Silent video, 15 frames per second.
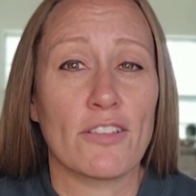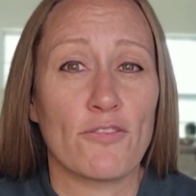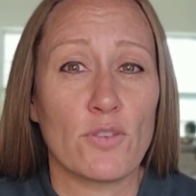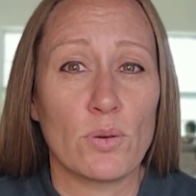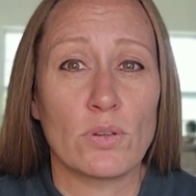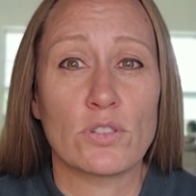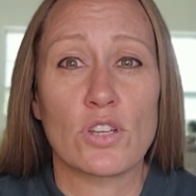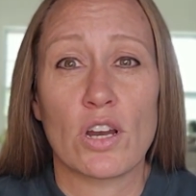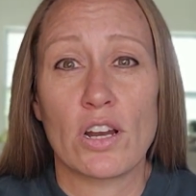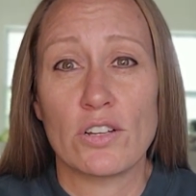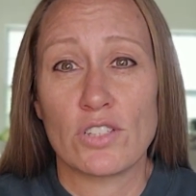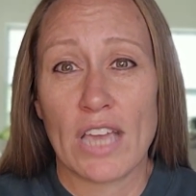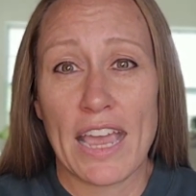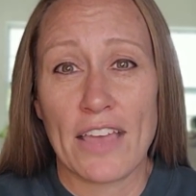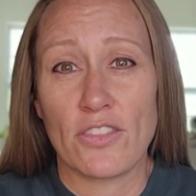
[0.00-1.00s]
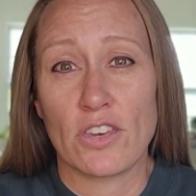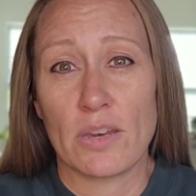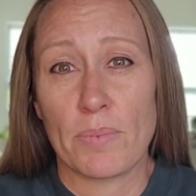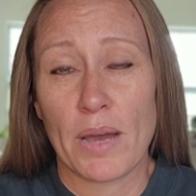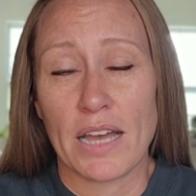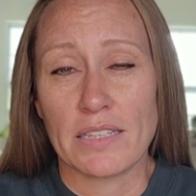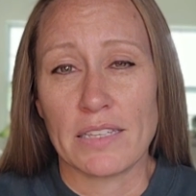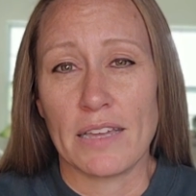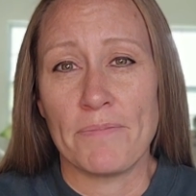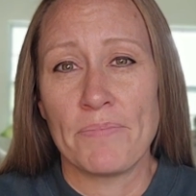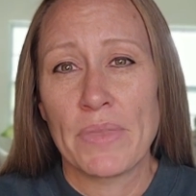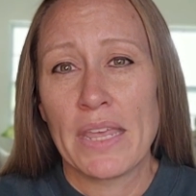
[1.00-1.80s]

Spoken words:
the fuel charge, and the deposit.